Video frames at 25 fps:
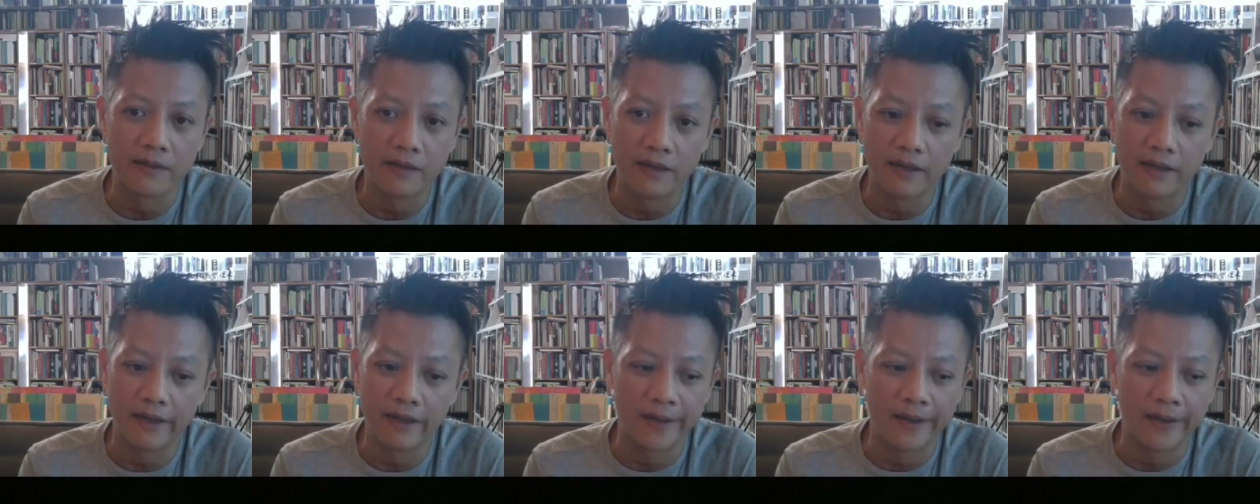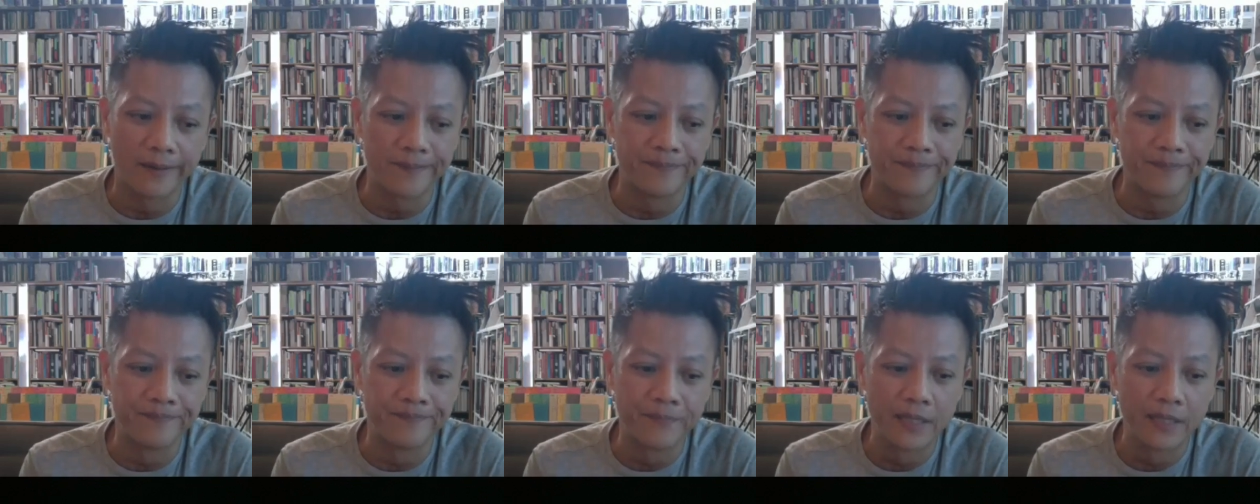
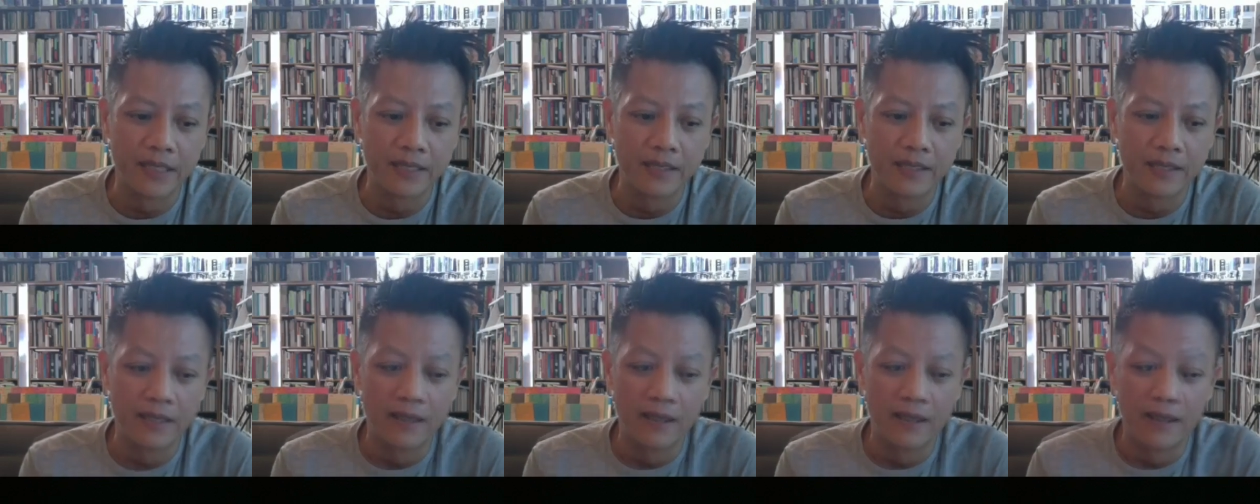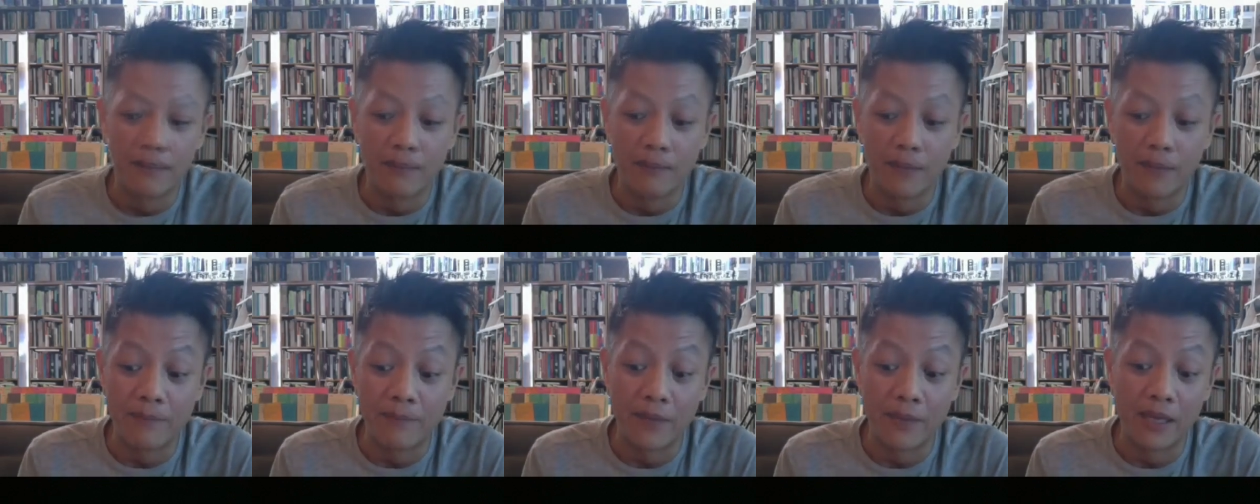Um, uh,
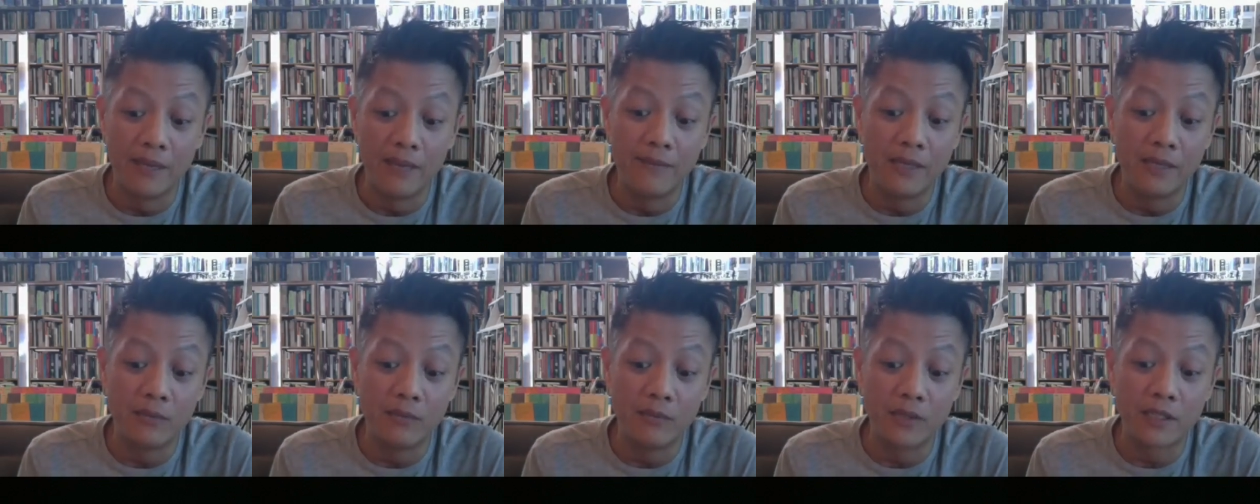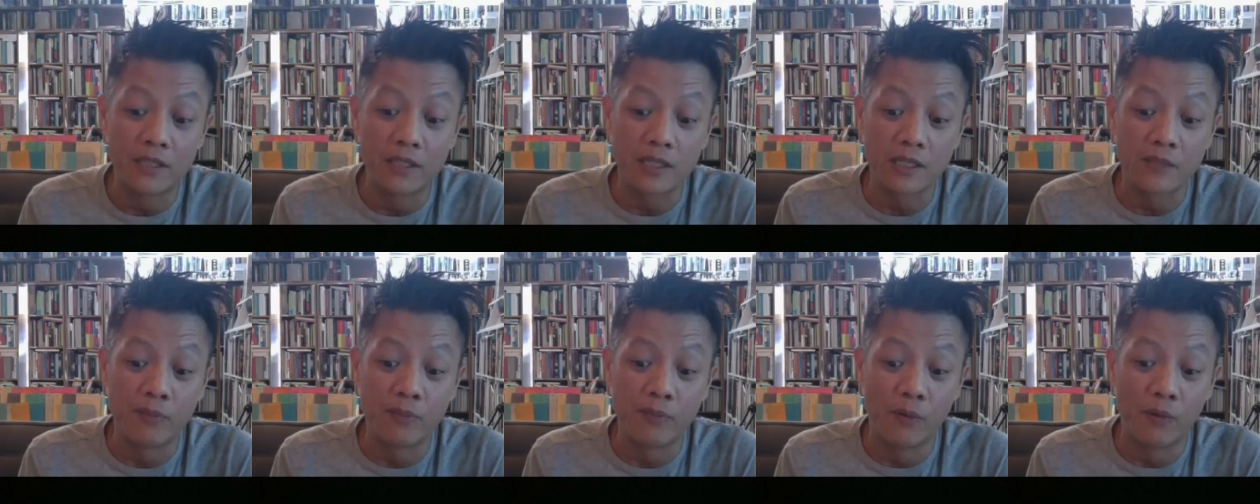my baby was
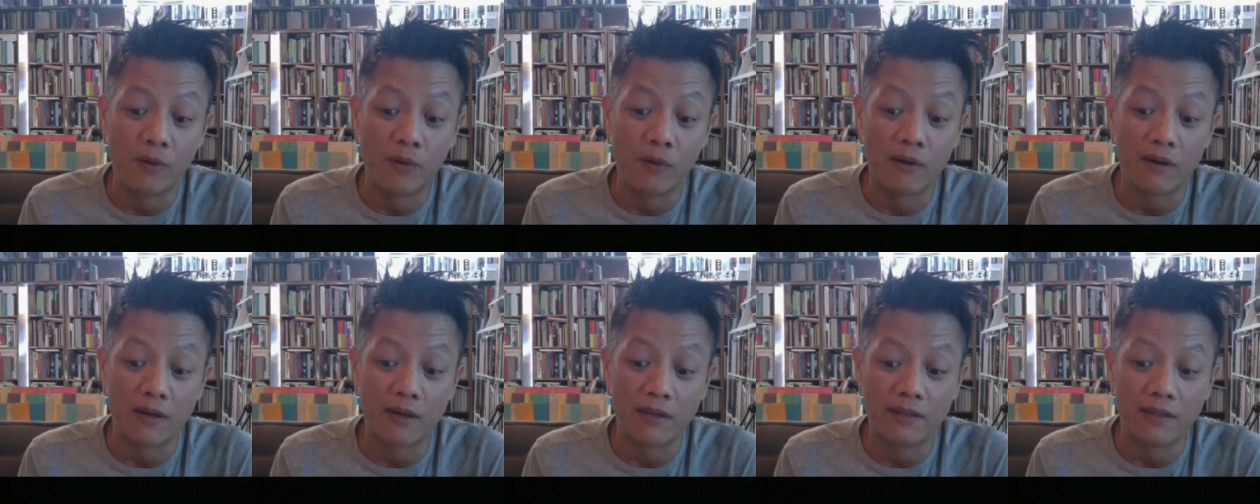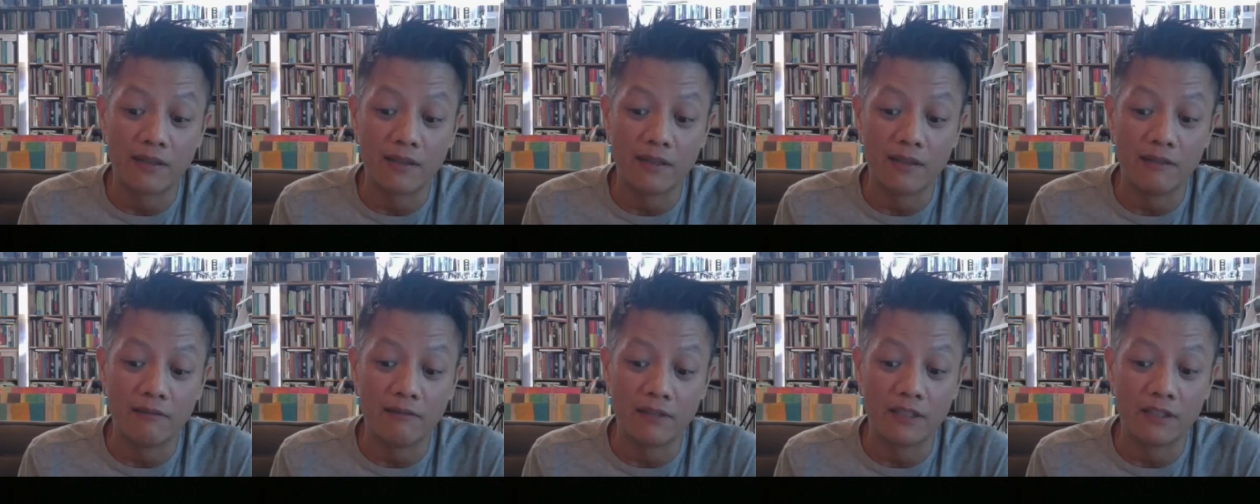just born
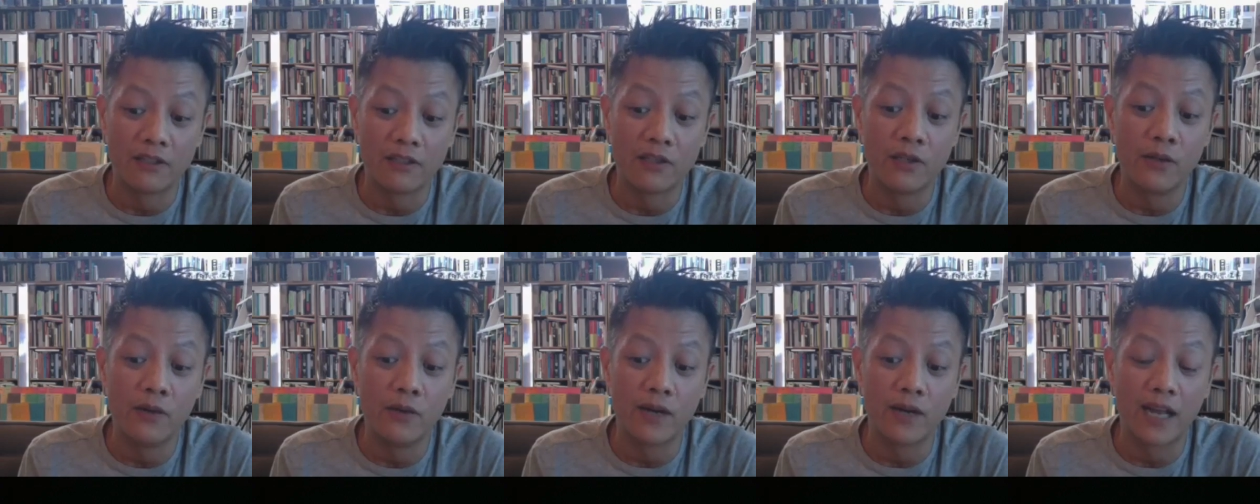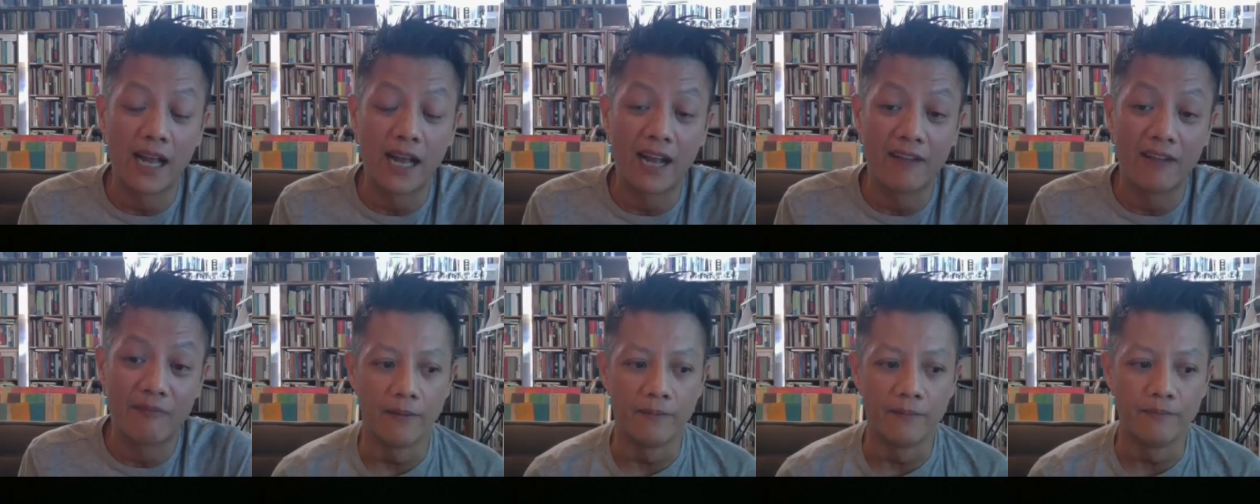literally two and a
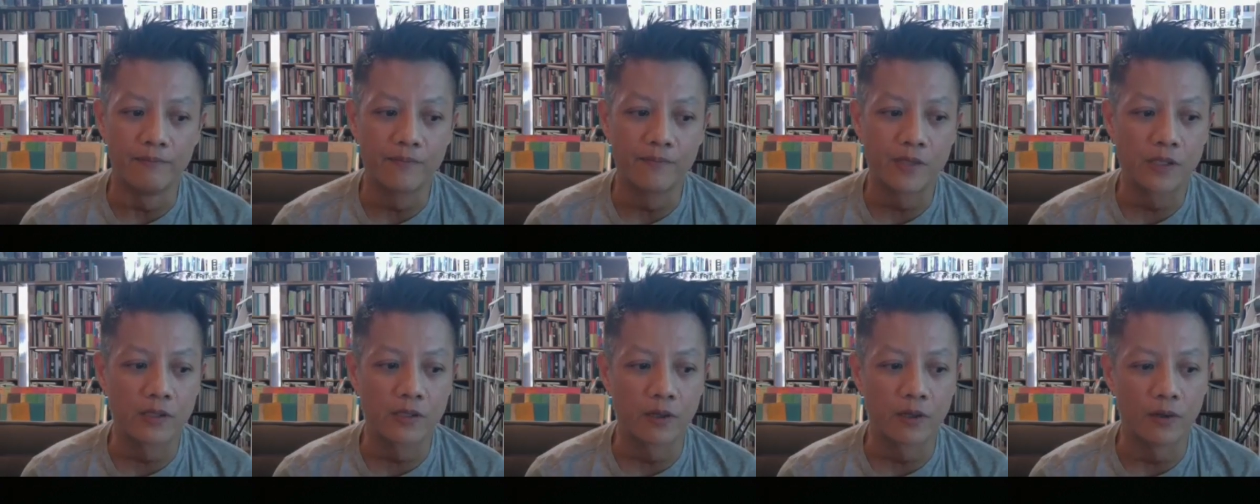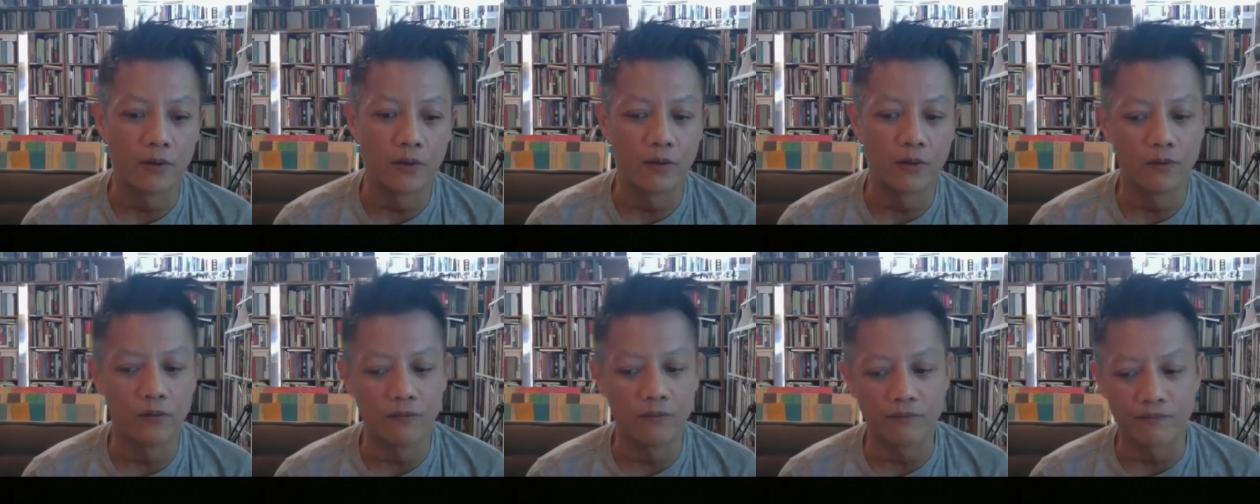half months.
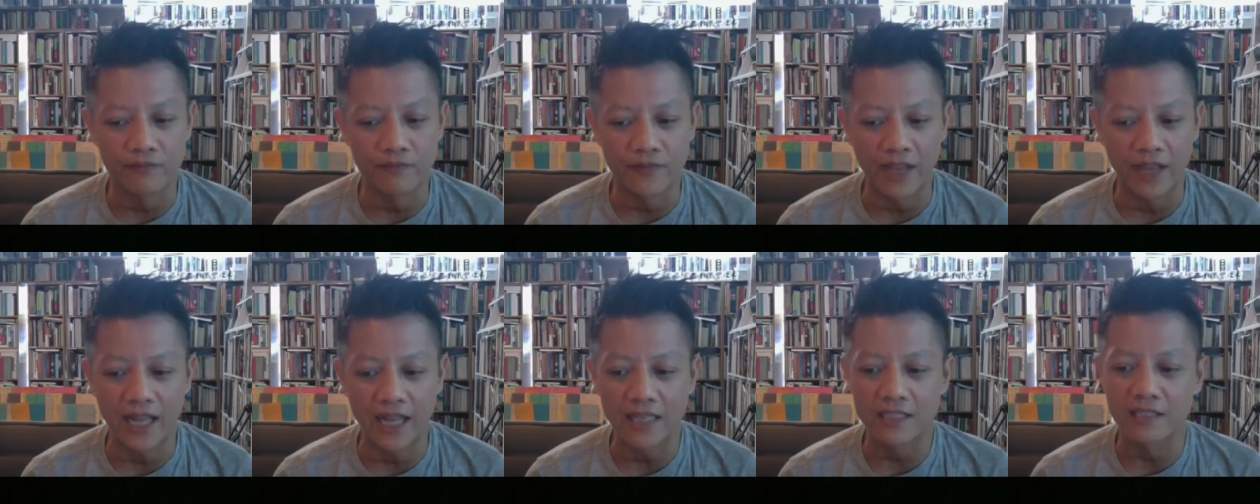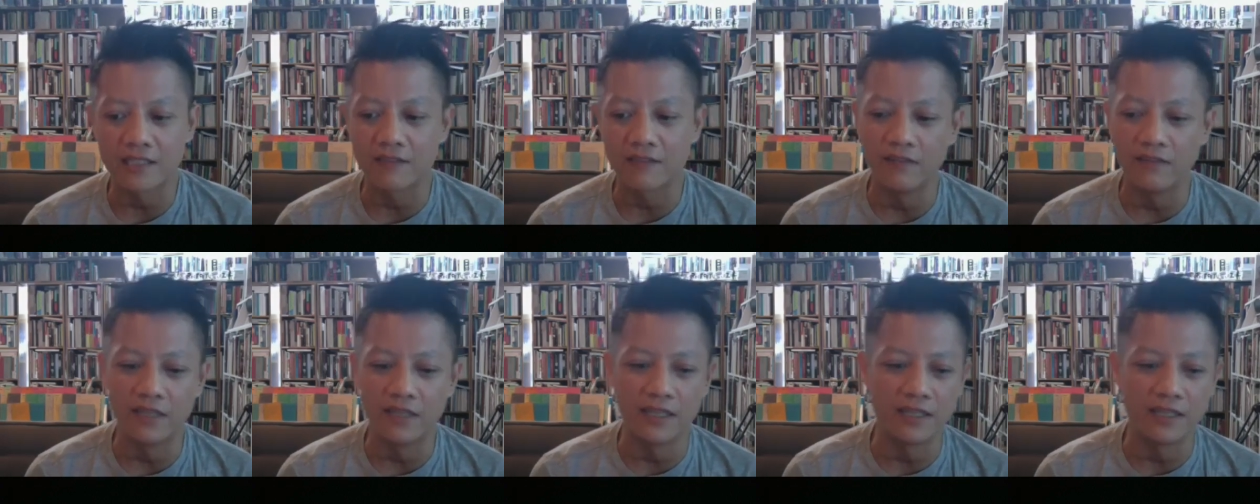So that's
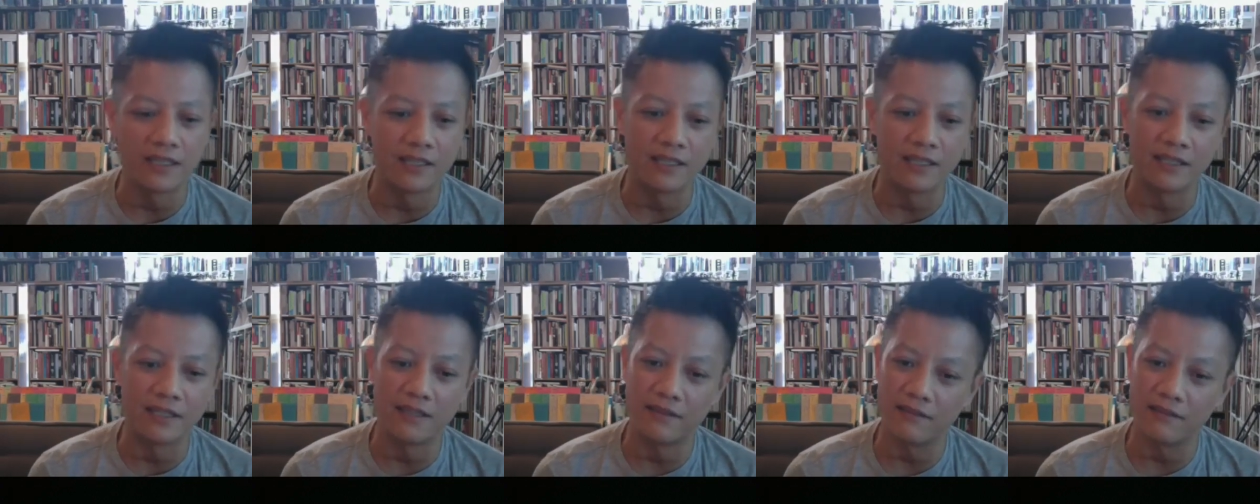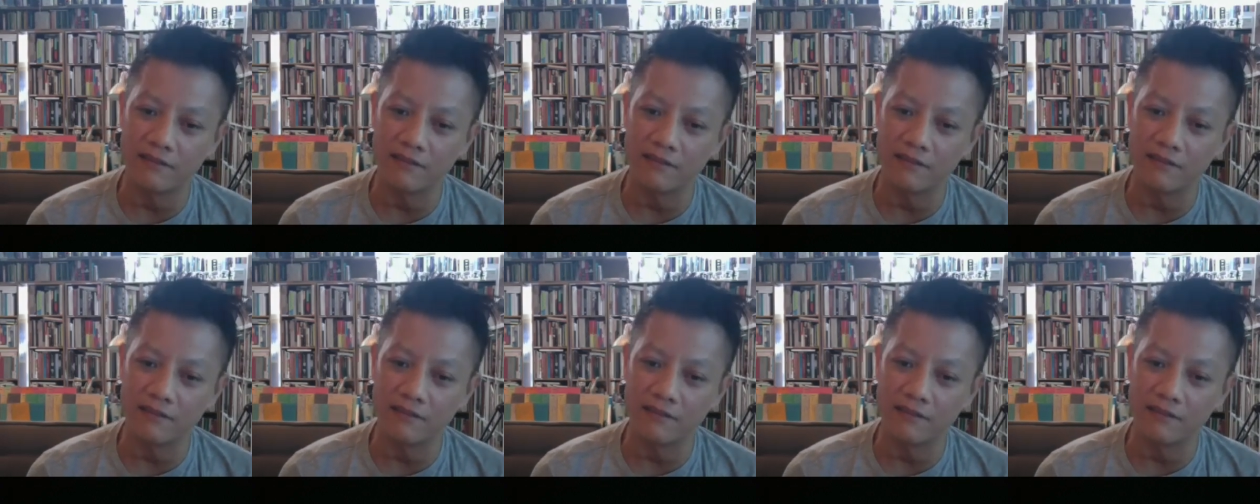really